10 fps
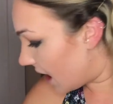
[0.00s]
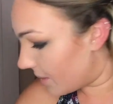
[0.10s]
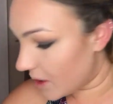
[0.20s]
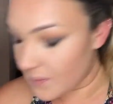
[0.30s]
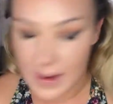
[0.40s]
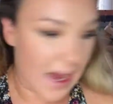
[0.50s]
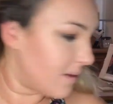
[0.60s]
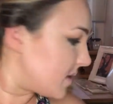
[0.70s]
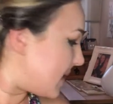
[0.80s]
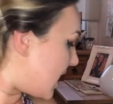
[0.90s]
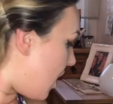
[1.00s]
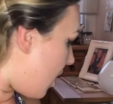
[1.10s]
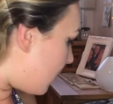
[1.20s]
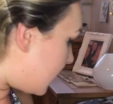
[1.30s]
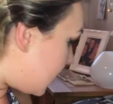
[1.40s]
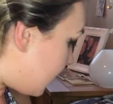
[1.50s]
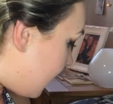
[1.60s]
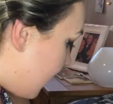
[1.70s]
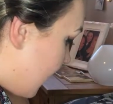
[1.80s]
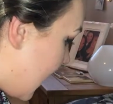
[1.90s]
I'm going to powder my whole
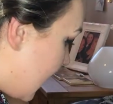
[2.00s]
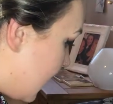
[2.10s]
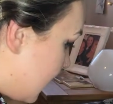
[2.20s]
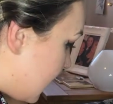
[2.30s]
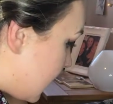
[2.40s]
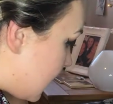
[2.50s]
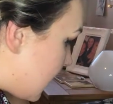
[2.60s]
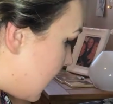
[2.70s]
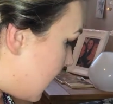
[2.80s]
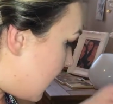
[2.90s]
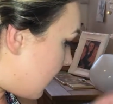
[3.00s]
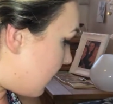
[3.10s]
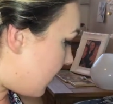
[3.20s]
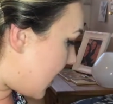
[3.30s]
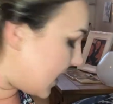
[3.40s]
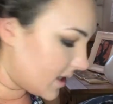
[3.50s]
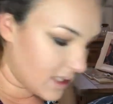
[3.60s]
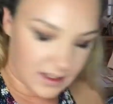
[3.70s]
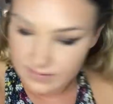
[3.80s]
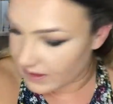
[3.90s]
face
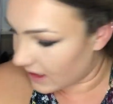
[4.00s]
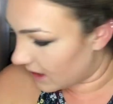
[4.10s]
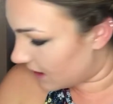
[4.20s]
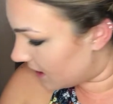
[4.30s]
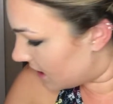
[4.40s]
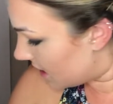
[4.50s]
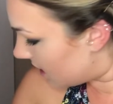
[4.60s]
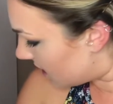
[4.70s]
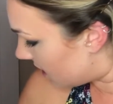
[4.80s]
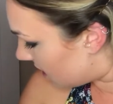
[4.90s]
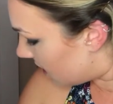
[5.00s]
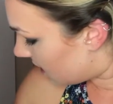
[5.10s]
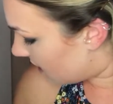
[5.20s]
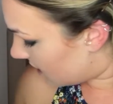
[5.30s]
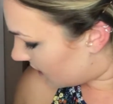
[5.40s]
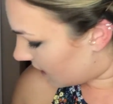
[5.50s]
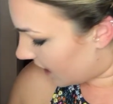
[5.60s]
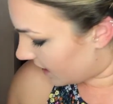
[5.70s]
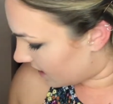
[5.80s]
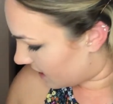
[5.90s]
relatively
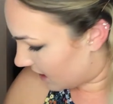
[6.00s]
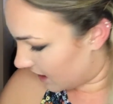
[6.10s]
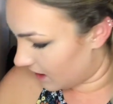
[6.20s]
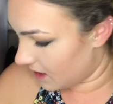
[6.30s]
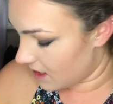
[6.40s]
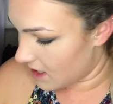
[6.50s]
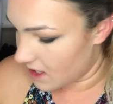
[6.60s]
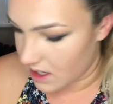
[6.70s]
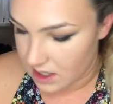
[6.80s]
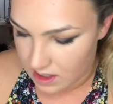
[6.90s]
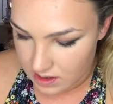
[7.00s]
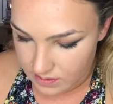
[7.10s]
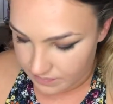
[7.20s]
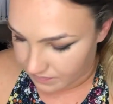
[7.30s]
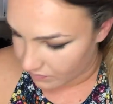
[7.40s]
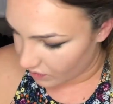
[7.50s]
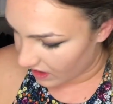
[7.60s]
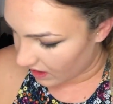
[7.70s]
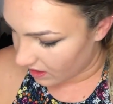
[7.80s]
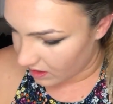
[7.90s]
lightly
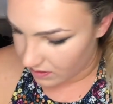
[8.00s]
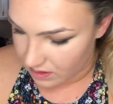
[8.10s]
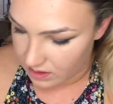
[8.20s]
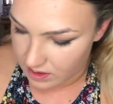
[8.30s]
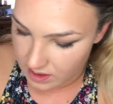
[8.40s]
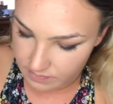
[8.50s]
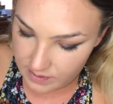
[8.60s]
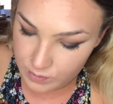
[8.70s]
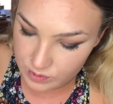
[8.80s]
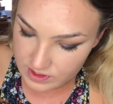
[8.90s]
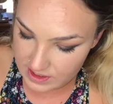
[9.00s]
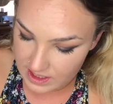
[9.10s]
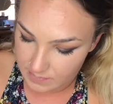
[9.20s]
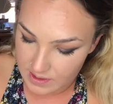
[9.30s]
with the Rimmel Stay